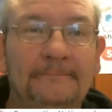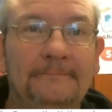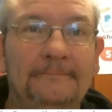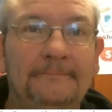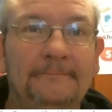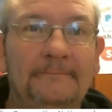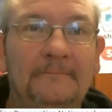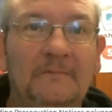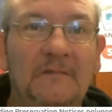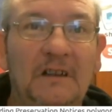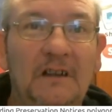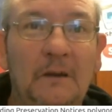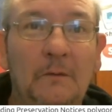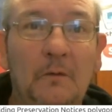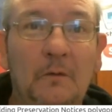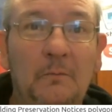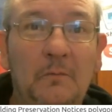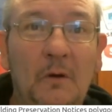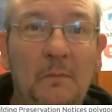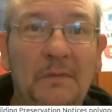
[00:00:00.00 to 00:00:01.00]
And I'll
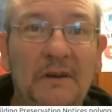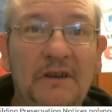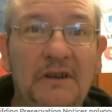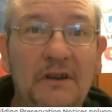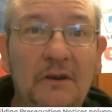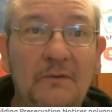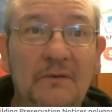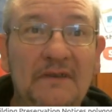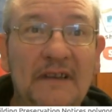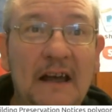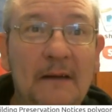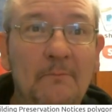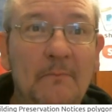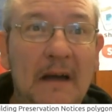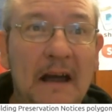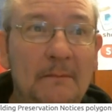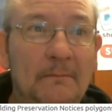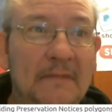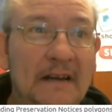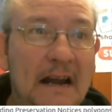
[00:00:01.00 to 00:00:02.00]
probably use that map
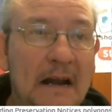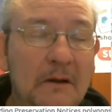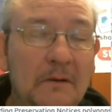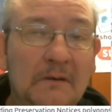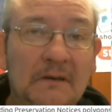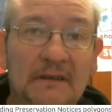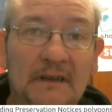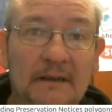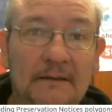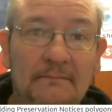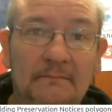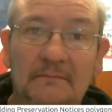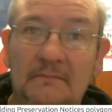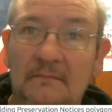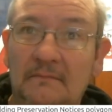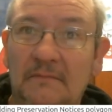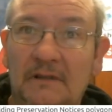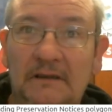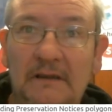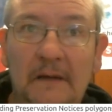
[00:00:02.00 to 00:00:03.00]
now as
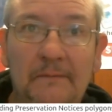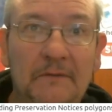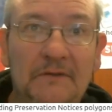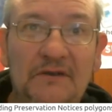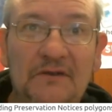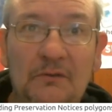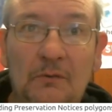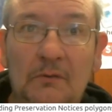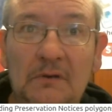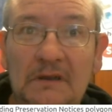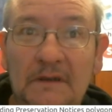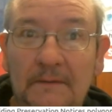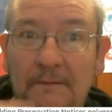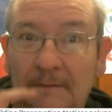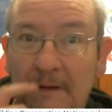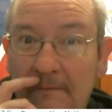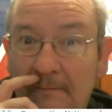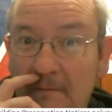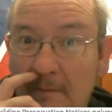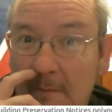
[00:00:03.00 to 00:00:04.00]
another source of
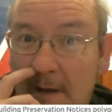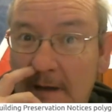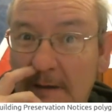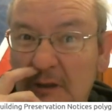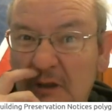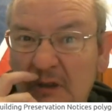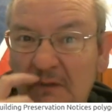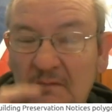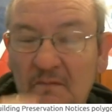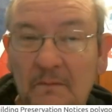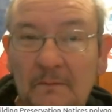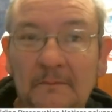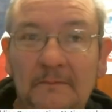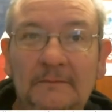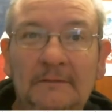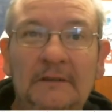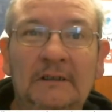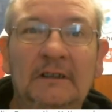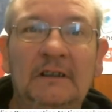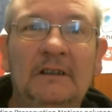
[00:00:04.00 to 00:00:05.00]
information
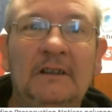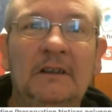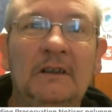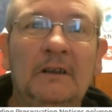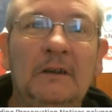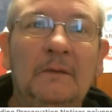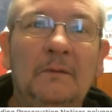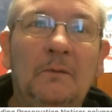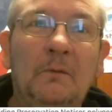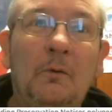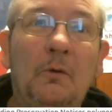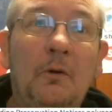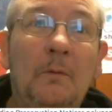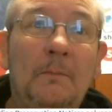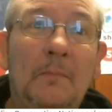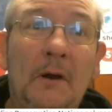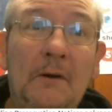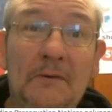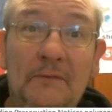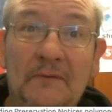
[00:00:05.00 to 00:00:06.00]
for
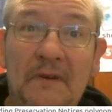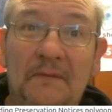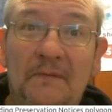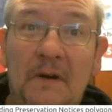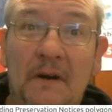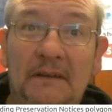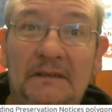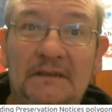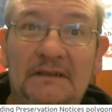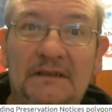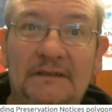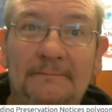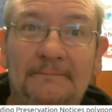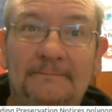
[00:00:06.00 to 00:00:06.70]
pottery finds.